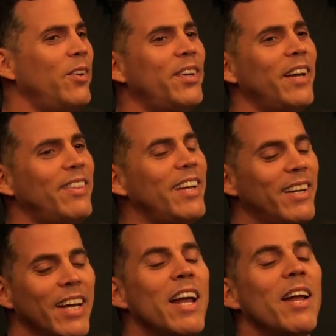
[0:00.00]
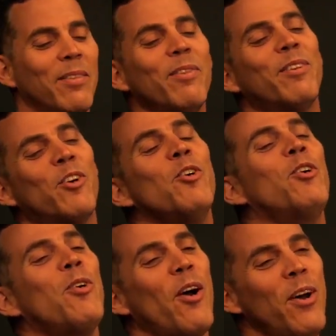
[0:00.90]
Dude, I think
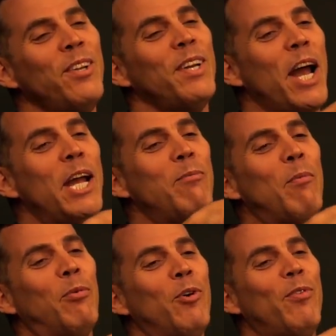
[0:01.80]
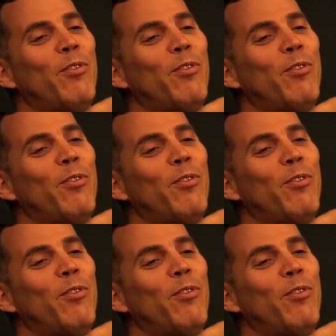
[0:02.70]
Google undeniable proof of